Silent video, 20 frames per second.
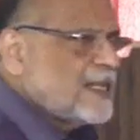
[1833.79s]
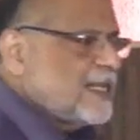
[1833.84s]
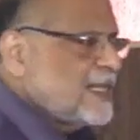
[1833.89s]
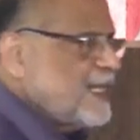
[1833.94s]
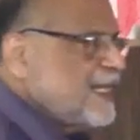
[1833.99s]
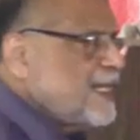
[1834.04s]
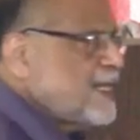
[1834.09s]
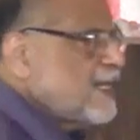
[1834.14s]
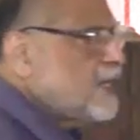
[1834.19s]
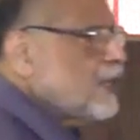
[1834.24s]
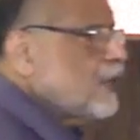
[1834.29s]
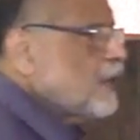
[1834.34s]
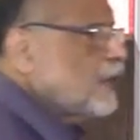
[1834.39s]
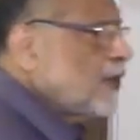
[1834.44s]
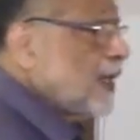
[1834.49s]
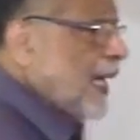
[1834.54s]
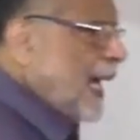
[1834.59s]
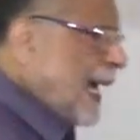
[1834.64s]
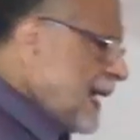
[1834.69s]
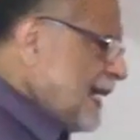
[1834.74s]
seeds
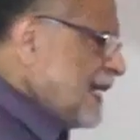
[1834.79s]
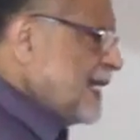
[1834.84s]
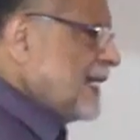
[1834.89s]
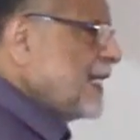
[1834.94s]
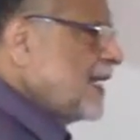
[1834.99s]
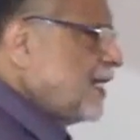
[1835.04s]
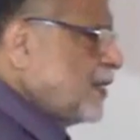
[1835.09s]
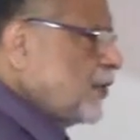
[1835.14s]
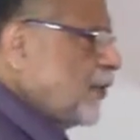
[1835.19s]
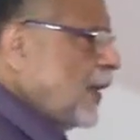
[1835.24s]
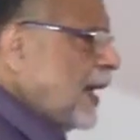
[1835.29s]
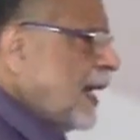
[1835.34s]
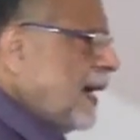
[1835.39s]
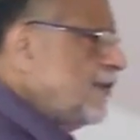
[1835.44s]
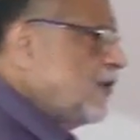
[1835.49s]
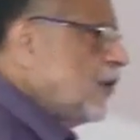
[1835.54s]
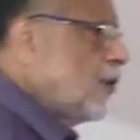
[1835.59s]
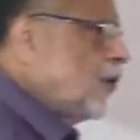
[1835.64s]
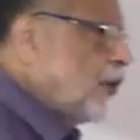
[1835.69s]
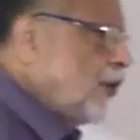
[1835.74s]
should I eat to
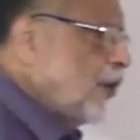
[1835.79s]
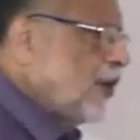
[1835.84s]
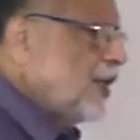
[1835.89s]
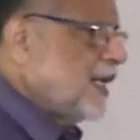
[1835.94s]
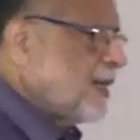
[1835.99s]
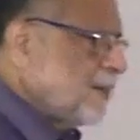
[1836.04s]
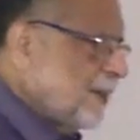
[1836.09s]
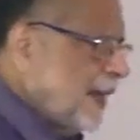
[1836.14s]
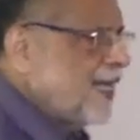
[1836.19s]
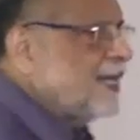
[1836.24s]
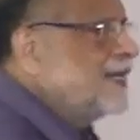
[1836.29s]
have a hole in my